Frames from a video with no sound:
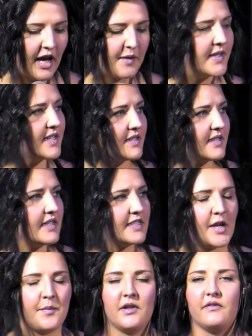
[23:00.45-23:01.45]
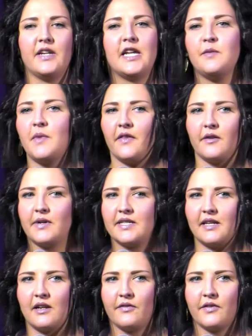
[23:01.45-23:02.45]
This is an example of an email that we
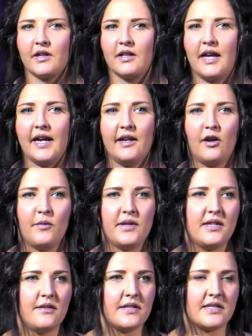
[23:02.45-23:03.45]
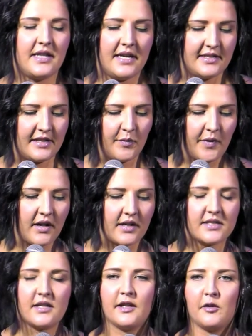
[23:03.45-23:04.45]
sent out for a client. And all we did was, they sell
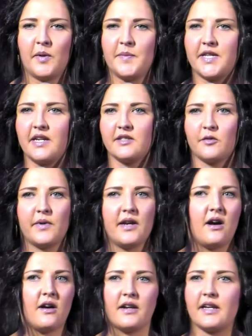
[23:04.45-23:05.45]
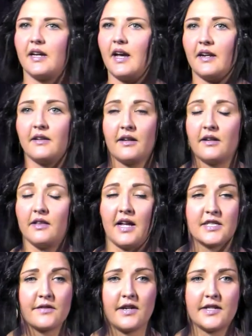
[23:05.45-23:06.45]
products on their website, so we already had
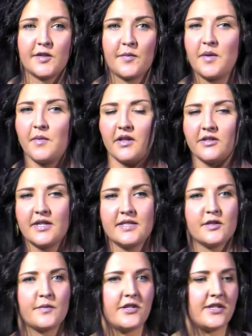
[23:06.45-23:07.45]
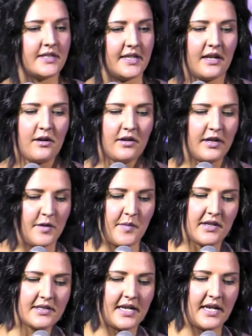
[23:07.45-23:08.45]
lots of customer email addresses. We just sent out an
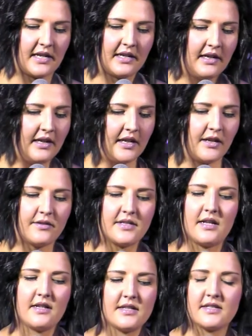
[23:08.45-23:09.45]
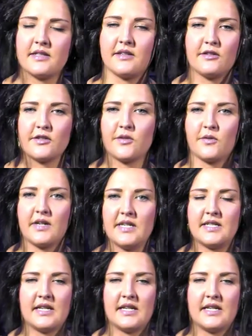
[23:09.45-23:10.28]
email saying, tell us your stories.